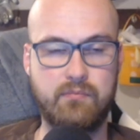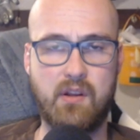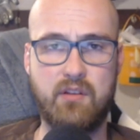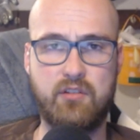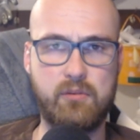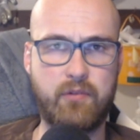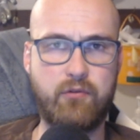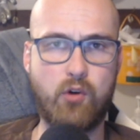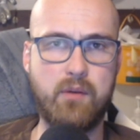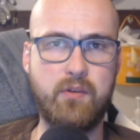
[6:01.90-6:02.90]
So
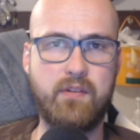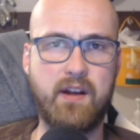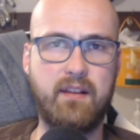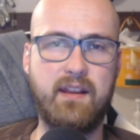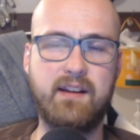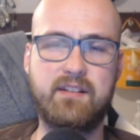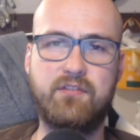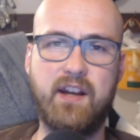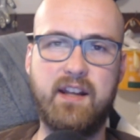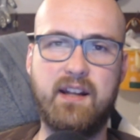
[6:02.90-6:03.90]
before we move on to the next
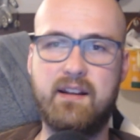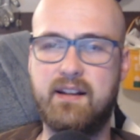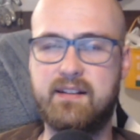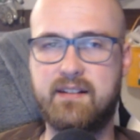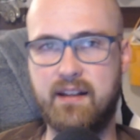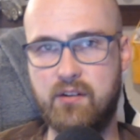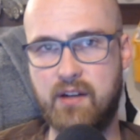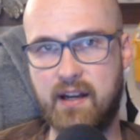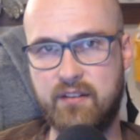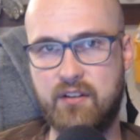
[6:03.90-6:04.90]
fight, I'd like to let you
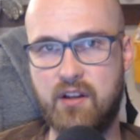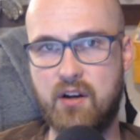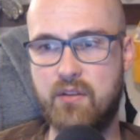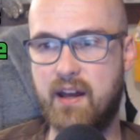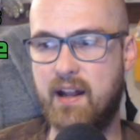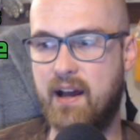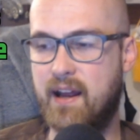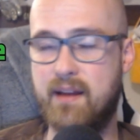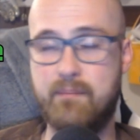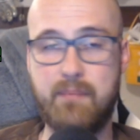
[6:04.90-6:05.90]
guys know that I
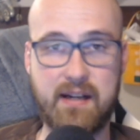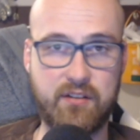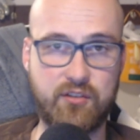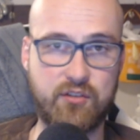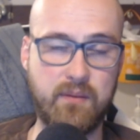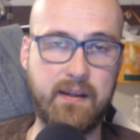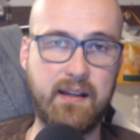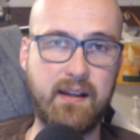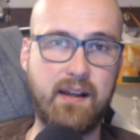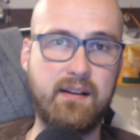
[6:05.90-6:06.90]
am back to streaming
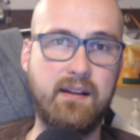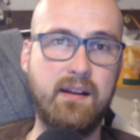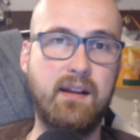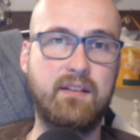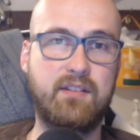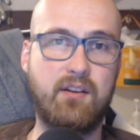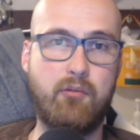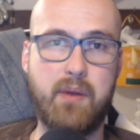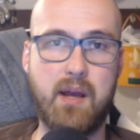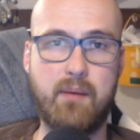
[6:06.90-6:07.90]
again, 7
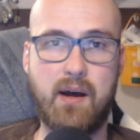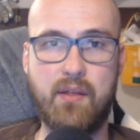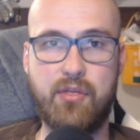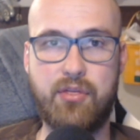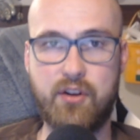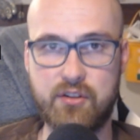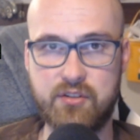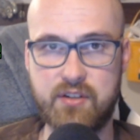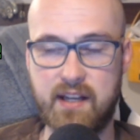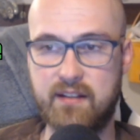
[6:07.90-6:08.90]
p.m. on
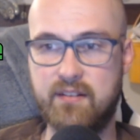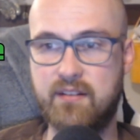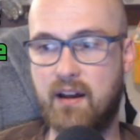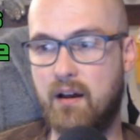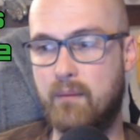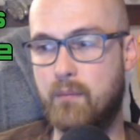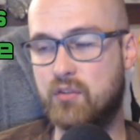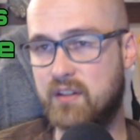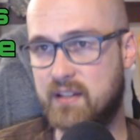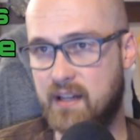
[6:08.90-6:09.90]
Thursdays. Most of
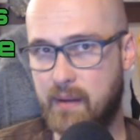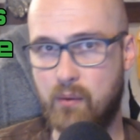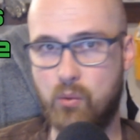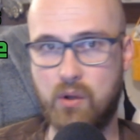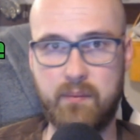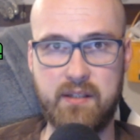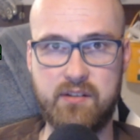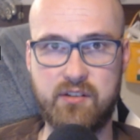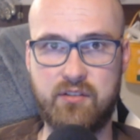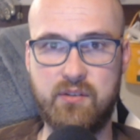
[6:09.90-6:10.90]
the time I will be
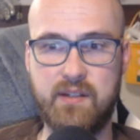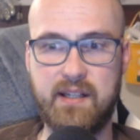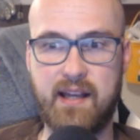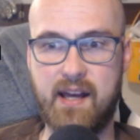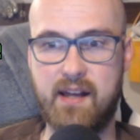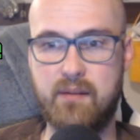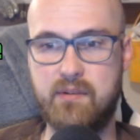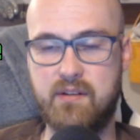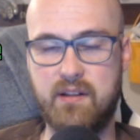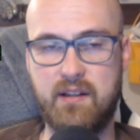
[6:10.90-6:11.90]
just doing CAD
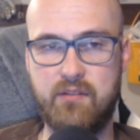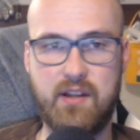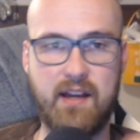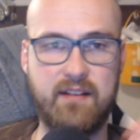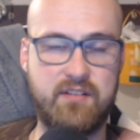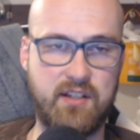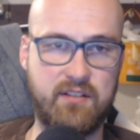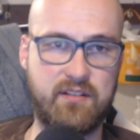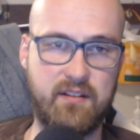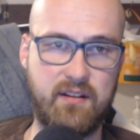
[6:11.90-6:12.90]
to give you guys a chance
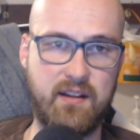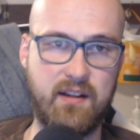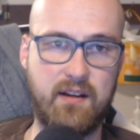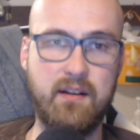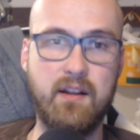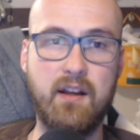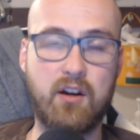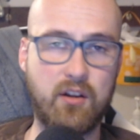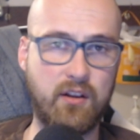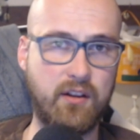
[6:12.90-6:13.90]
to get an
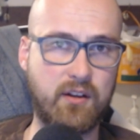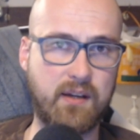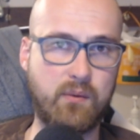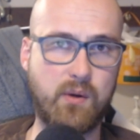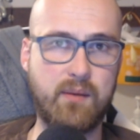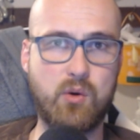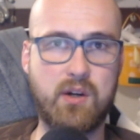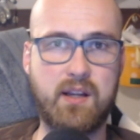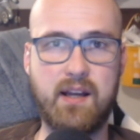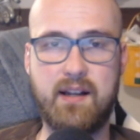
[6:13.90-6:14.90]
early look on what I'm
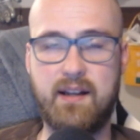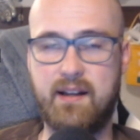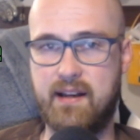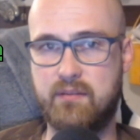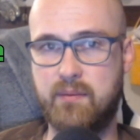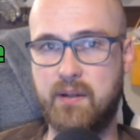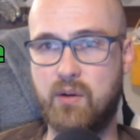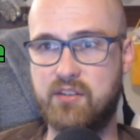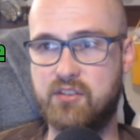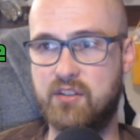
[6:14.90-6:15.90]
working on and to ask me
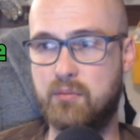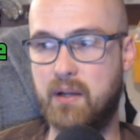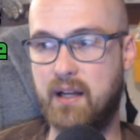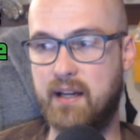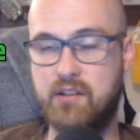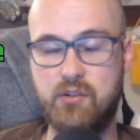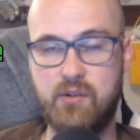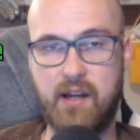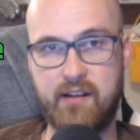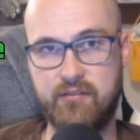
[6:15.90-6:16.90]
questions, but I do
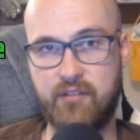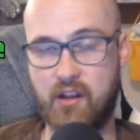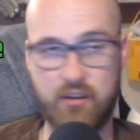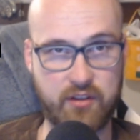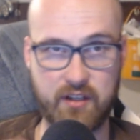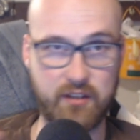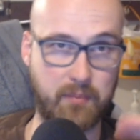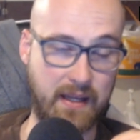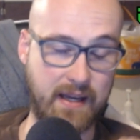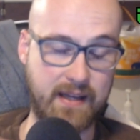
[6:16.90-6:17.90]
have other things
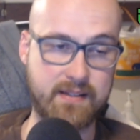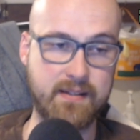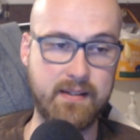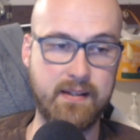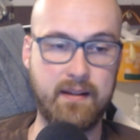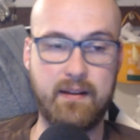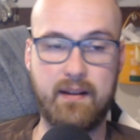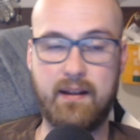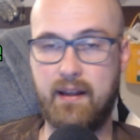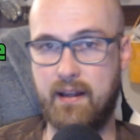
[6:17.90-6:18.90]
planned,
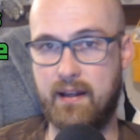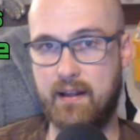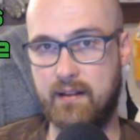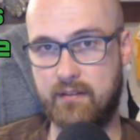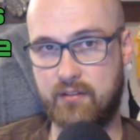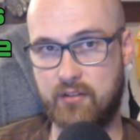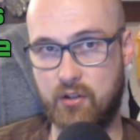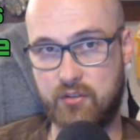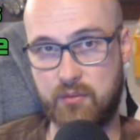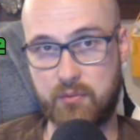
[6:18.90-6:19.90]
and so
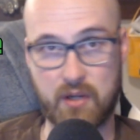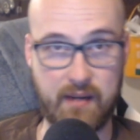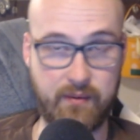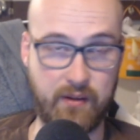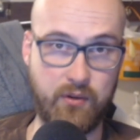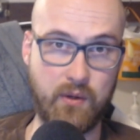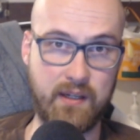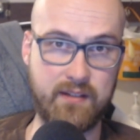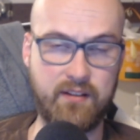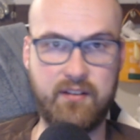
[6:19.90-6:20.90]
subscribe if you want
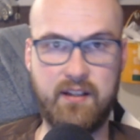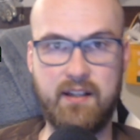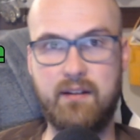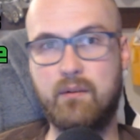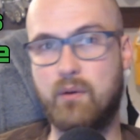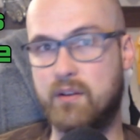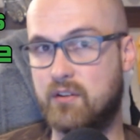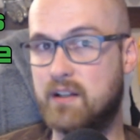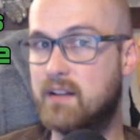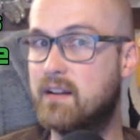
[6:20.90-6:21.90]
to see what's
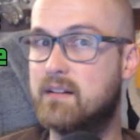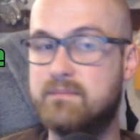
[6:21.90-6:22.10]
going on there.